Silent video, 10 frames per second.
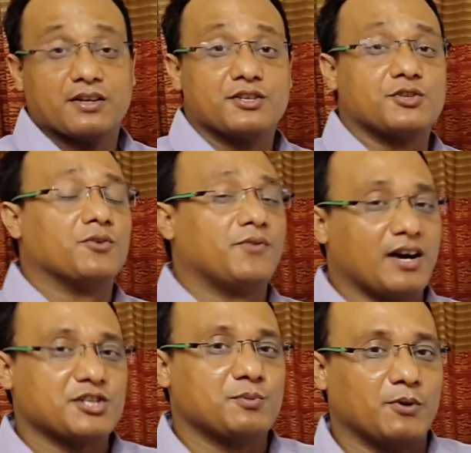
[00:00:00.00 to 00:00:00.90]
So
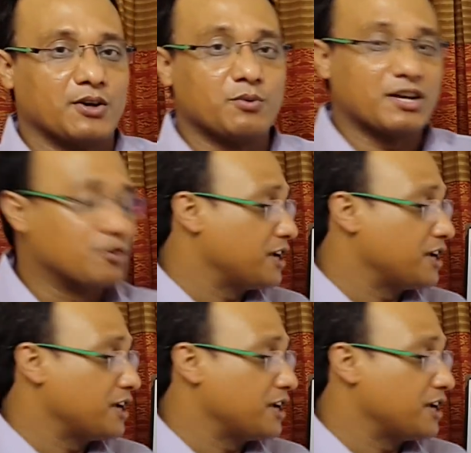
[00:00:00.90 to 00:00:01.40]
first of all, we are